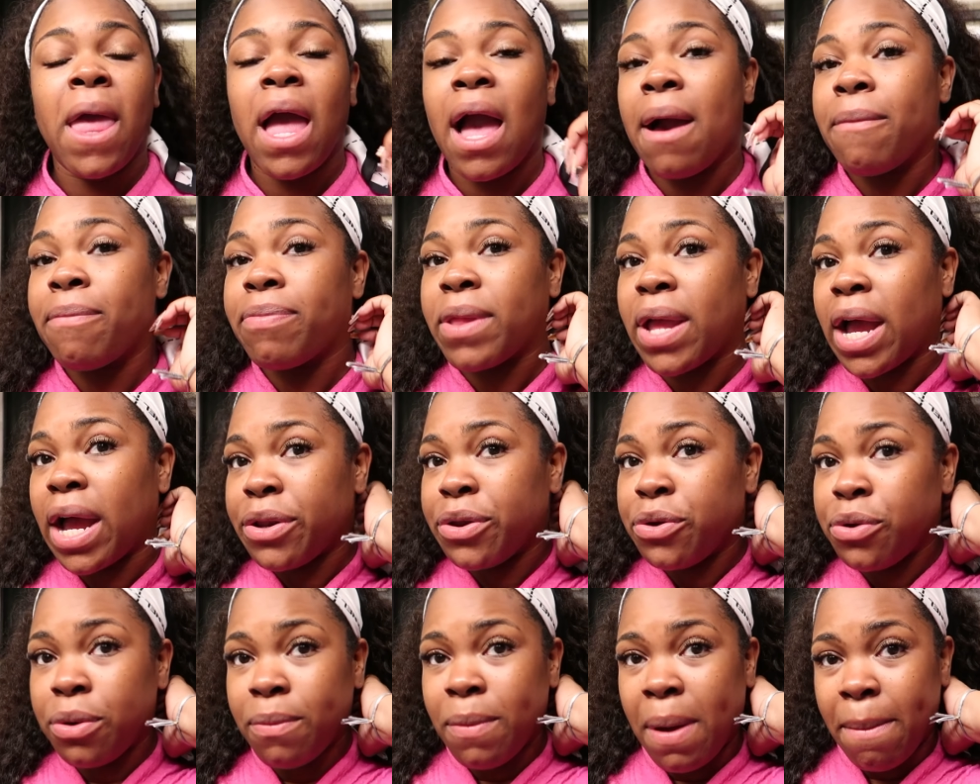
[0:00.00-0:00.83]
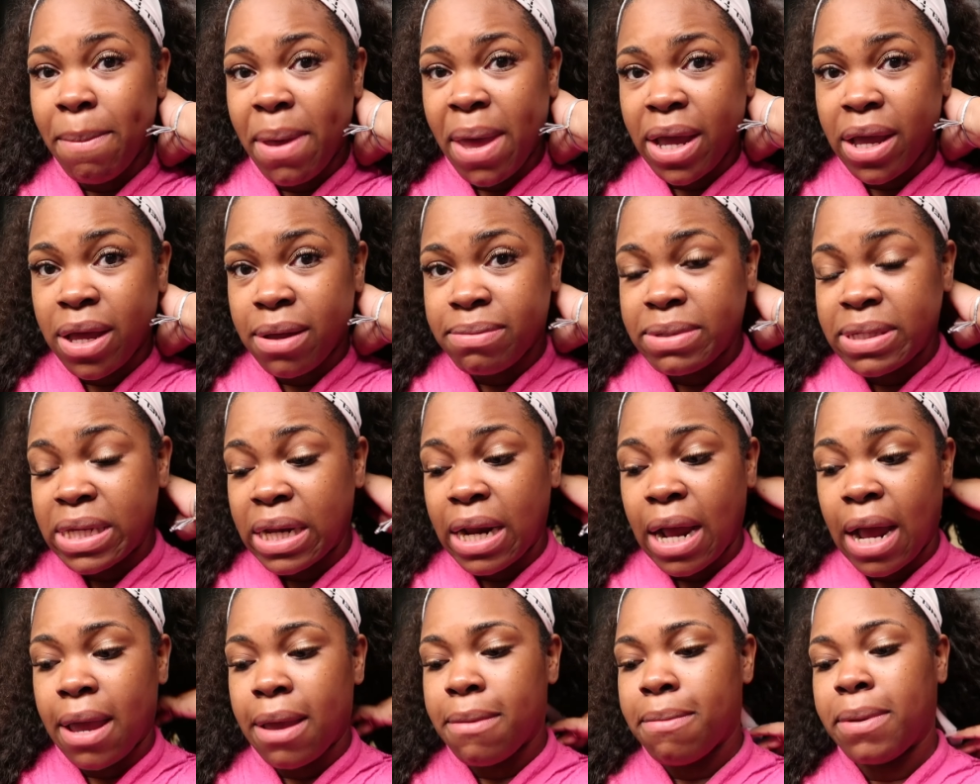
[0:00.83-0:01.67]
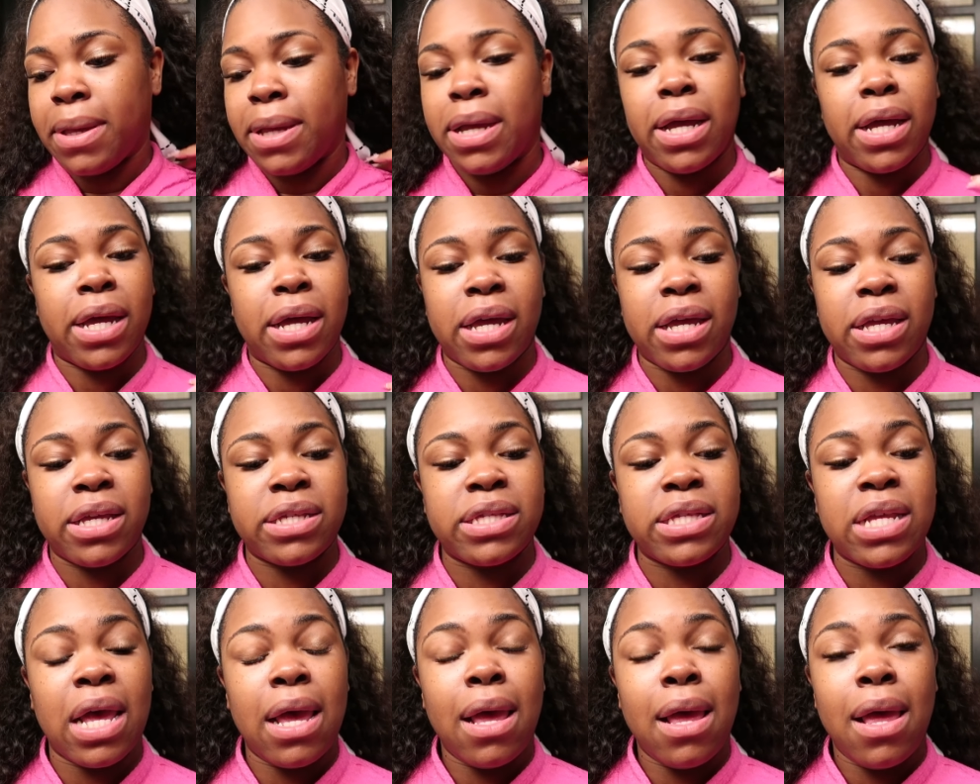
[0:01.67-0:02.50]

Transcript: I'm not doing my makeup tonight because